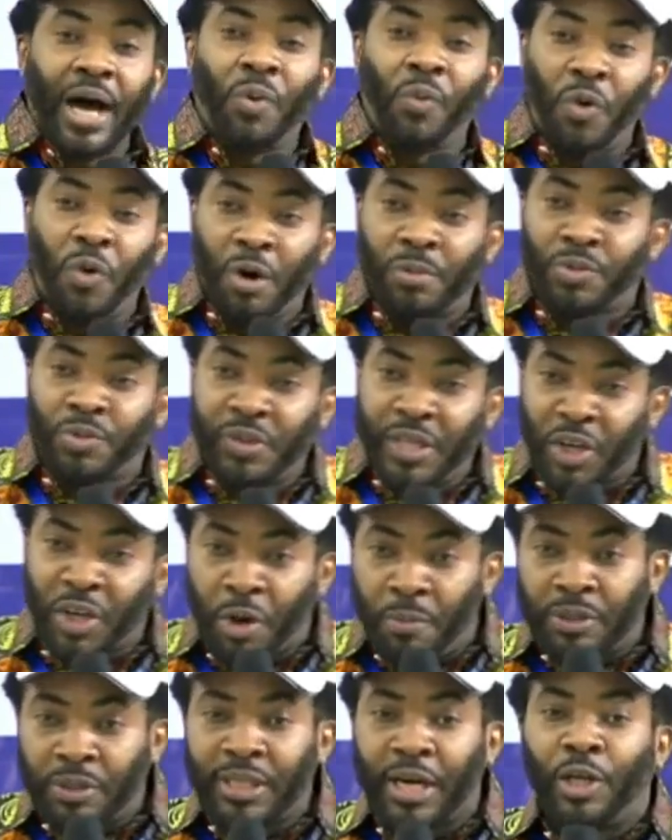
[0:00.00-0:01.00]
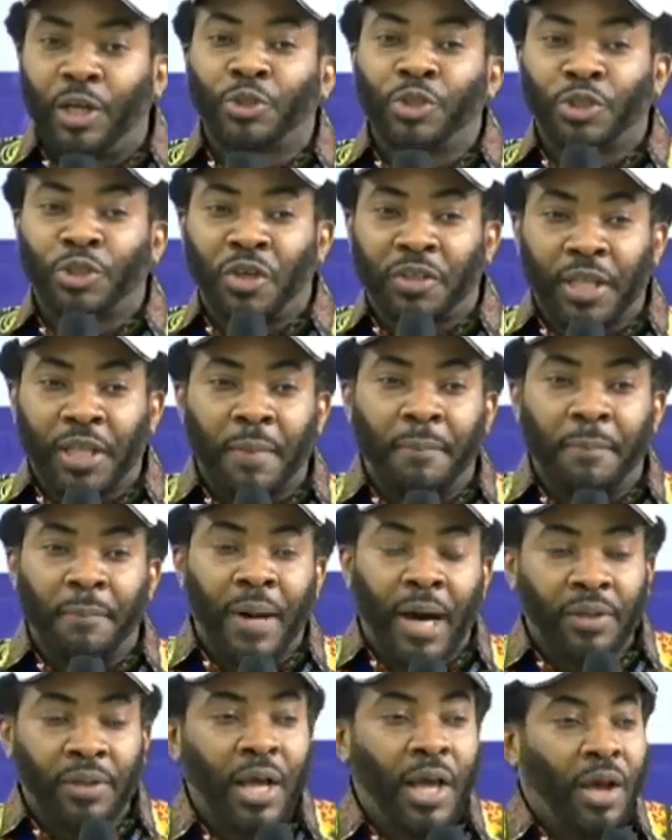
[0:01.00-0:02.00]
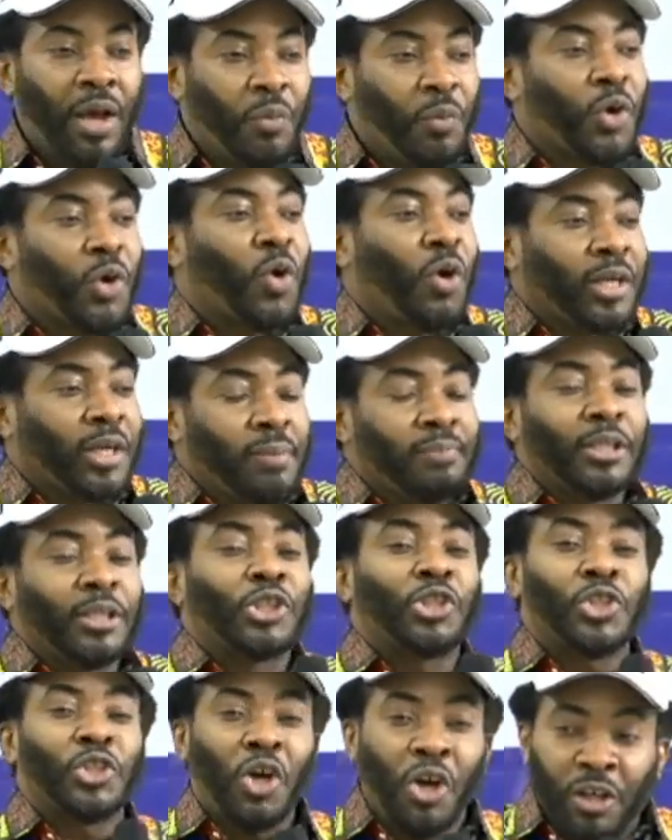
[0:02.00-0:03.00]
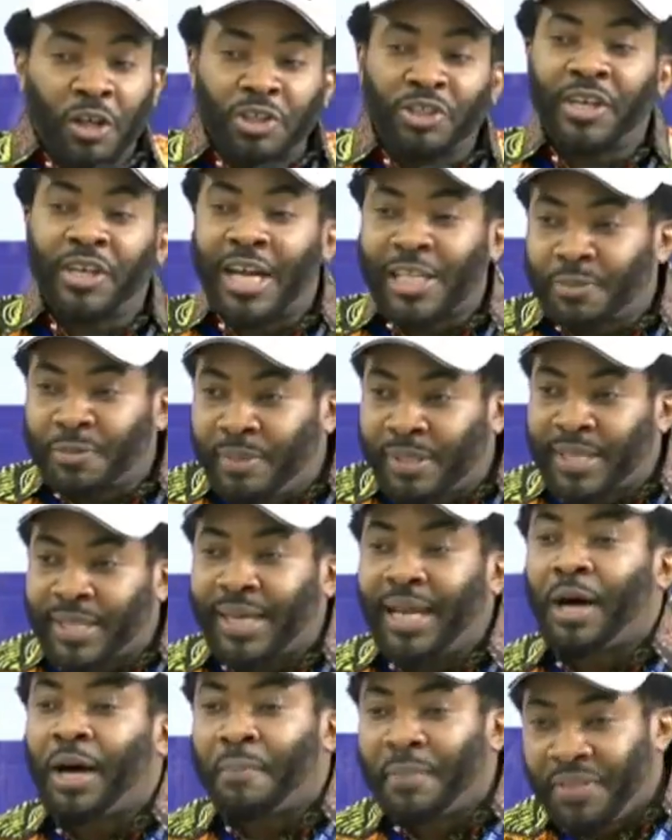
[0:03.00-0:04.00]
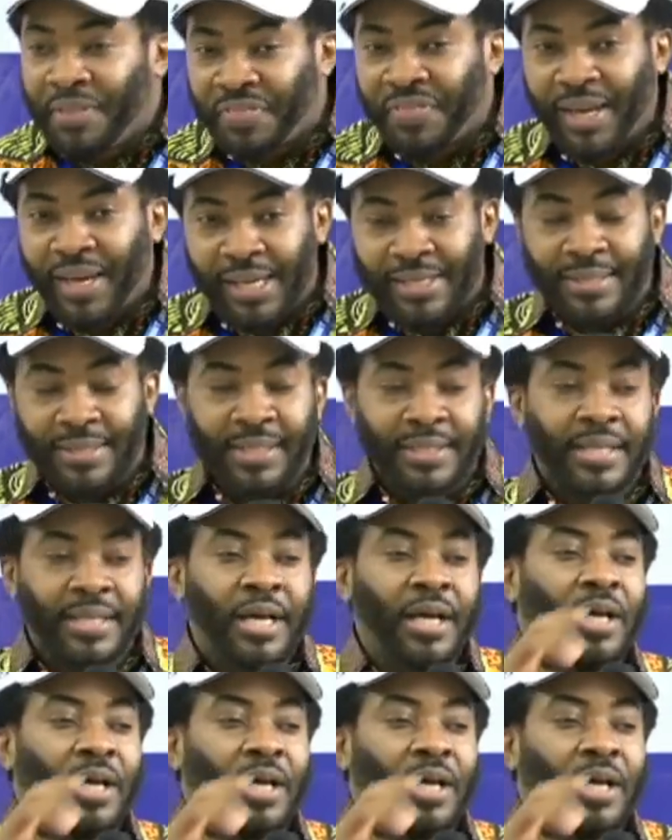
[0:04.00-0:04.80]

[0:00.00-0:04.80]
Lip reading: worms, which the commissioner also talked about. We call them the soil-transmitted helminthiasis.